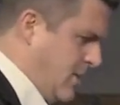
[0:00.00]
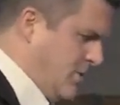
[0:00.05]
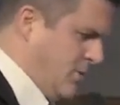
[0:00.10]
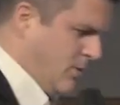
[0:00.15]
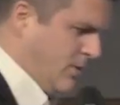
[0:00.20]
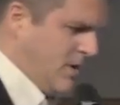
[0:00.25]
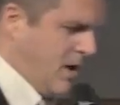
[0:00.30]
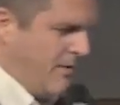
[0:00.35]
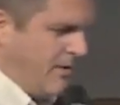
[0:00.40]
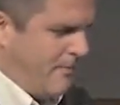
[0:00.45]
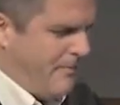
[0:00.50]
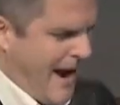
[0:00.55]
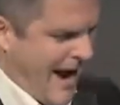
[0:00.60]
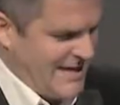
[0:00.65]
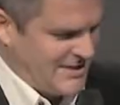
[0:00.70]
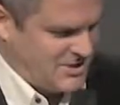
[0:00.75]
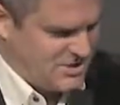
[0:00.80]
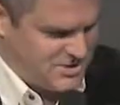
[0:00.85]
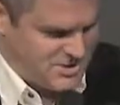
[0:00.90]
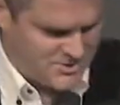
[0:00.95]
to another
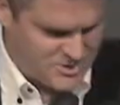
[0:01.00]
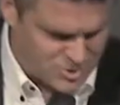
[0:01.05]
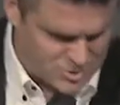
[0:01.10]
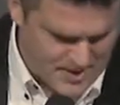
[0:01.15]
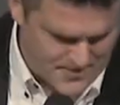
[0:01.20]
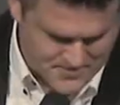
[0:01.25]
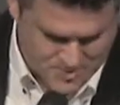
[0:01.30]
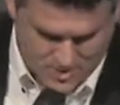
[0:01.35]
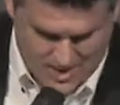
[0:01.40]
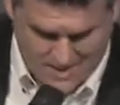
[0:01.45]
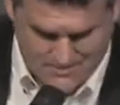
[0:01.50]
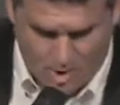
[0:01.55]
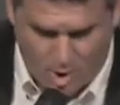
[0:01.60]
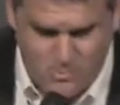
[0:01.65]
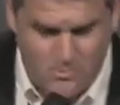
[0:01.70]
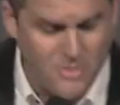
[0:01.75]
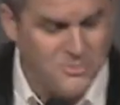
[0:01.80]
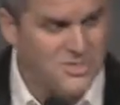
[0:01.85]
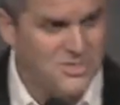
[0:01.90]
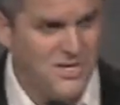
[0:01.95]
passage of scripture. I'm
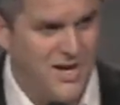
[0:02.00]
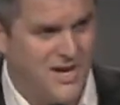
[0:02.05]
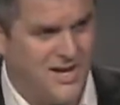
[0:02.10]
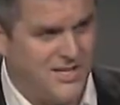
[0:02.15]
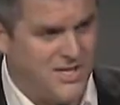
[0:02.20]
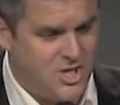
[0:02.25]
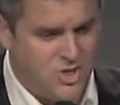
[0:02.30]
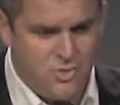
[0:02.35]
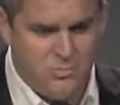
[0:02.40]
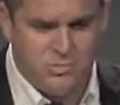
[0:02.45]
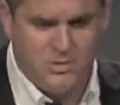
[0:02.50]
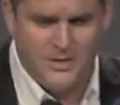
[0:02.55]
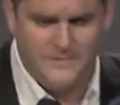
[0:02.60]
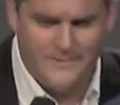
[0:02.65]
almost done. Can you believe